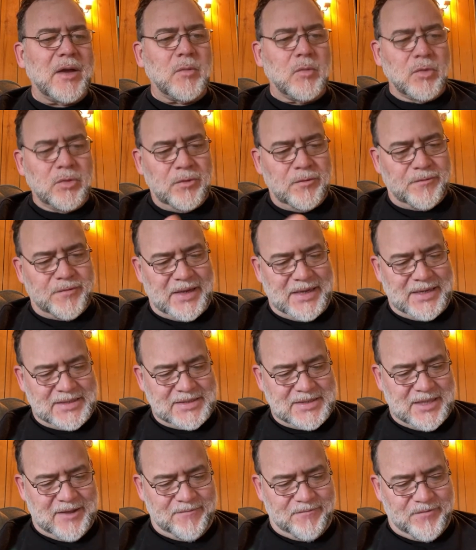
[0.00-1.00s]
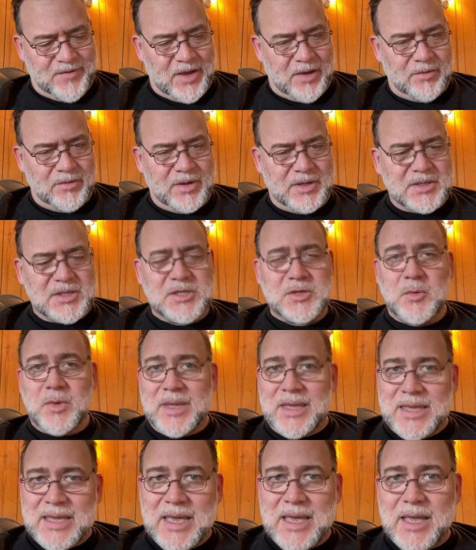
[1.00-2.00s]
roof as they found it. So
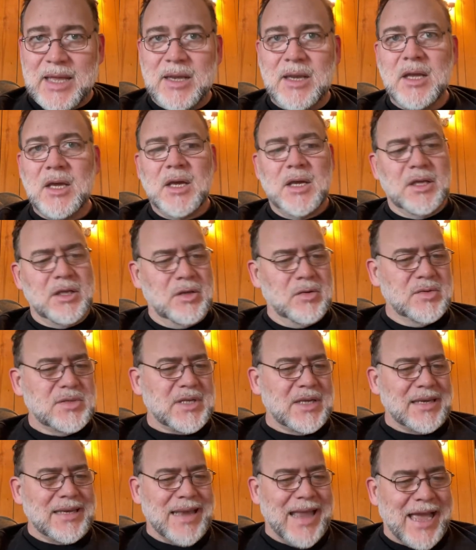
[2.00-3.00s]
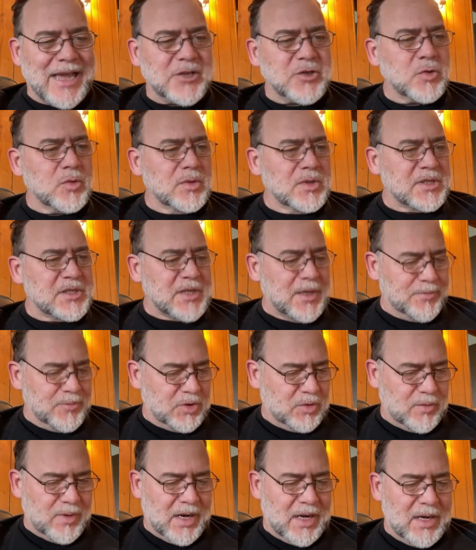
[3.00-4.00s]
again, using natural
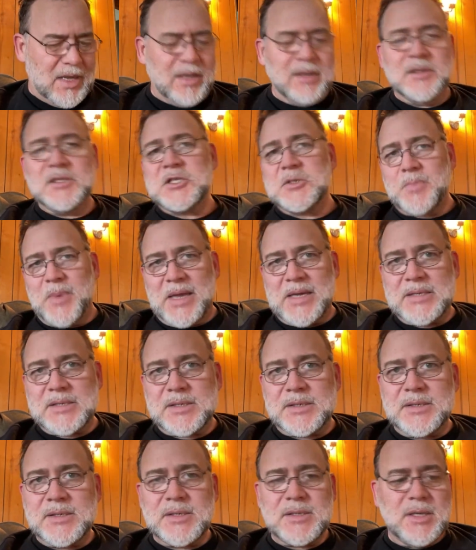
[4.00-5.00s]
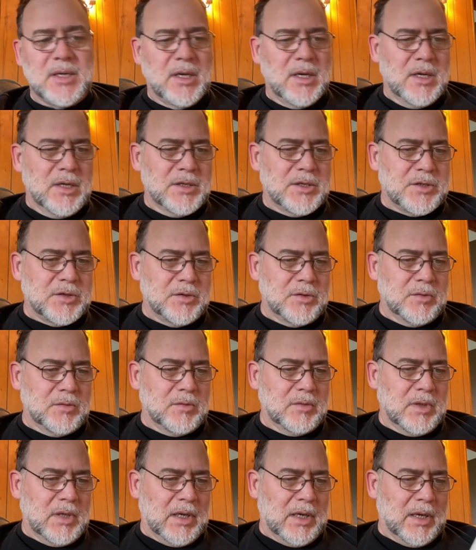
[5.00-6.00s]
subterranean spaces
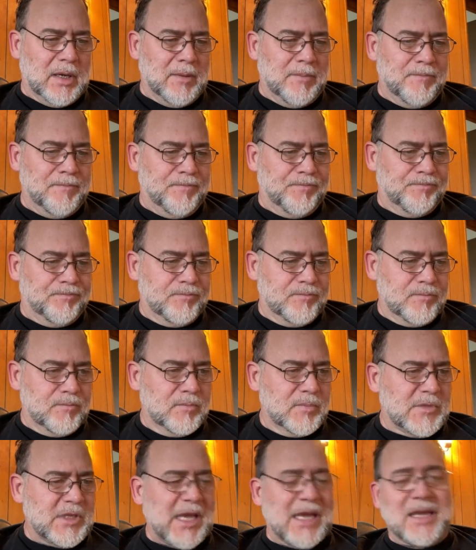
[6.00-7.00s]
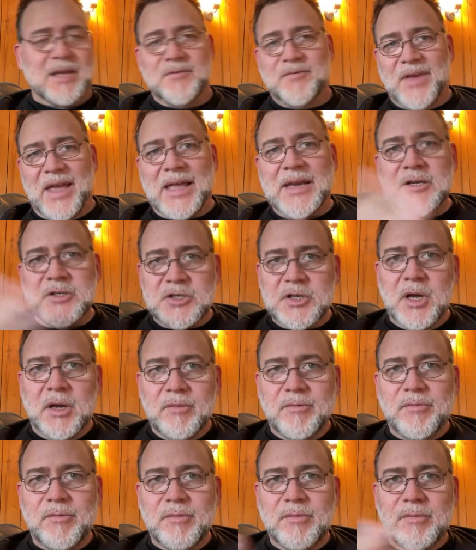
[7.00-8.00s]
to take advantage
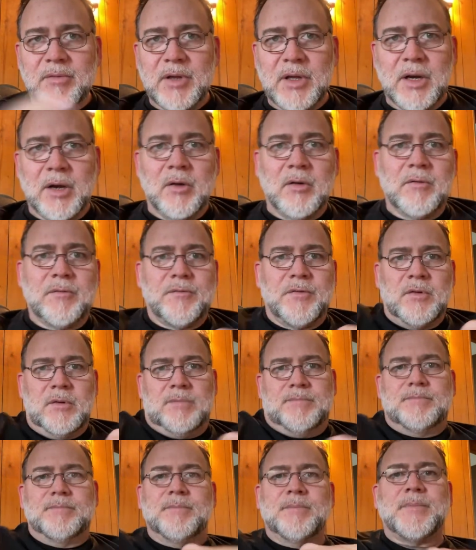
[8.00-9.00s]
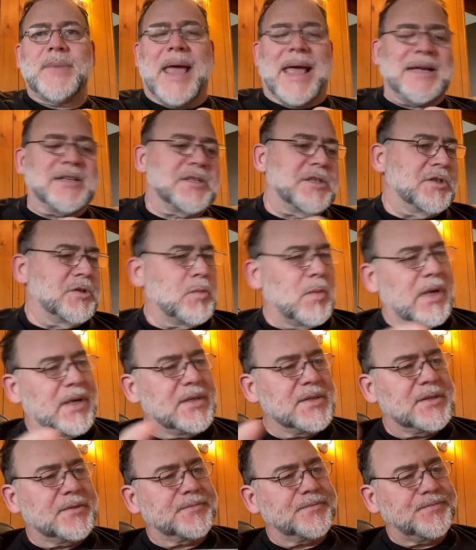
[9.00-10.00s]
of, for
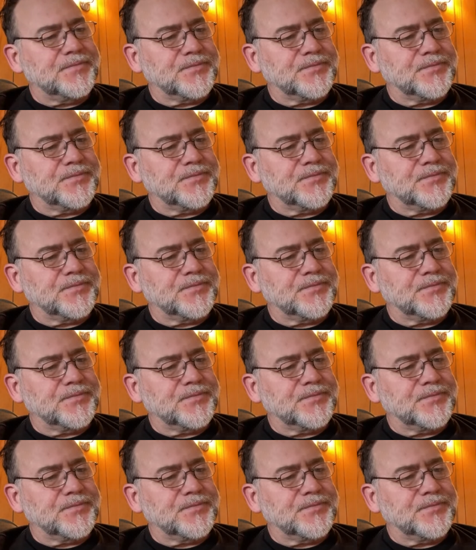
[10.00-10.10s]
passageways.